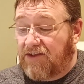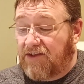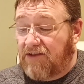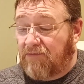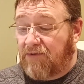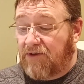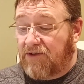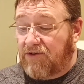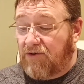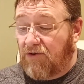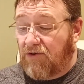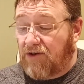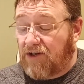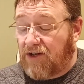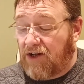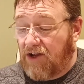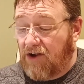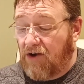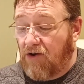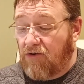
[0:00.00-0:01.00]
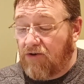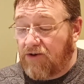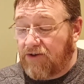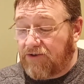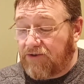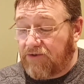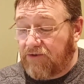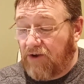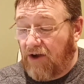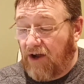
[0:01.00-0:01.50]
To be totally
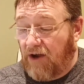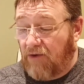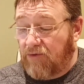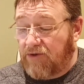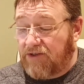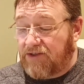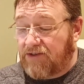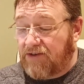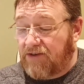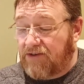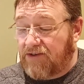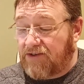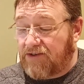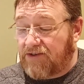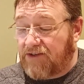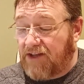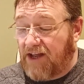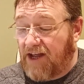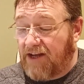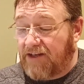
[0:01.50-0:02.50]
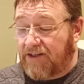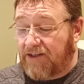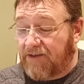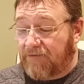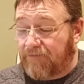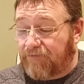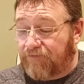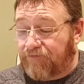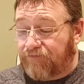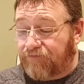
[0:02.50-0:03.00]
honest though, I would understand
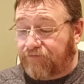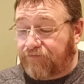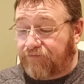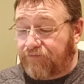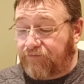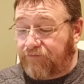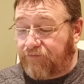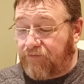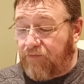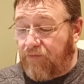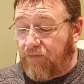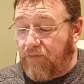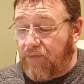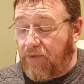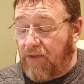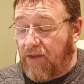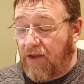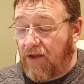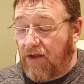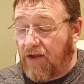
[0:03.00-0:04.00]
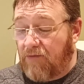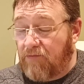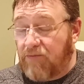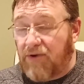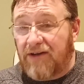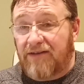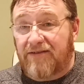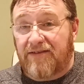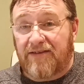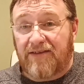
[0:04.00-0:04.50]
that
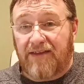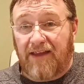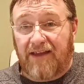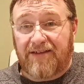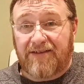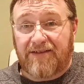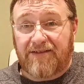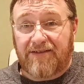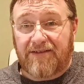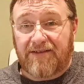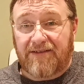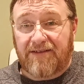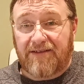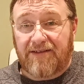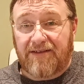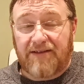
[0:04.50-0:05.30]
compared to this,